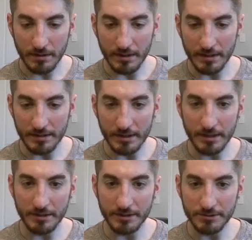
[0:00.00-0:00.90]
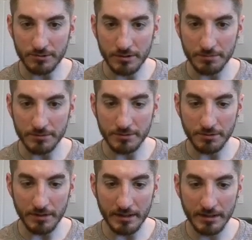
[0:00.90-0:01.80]
and highlight script
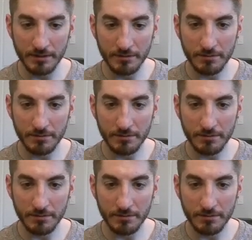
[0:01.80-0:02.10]
2a.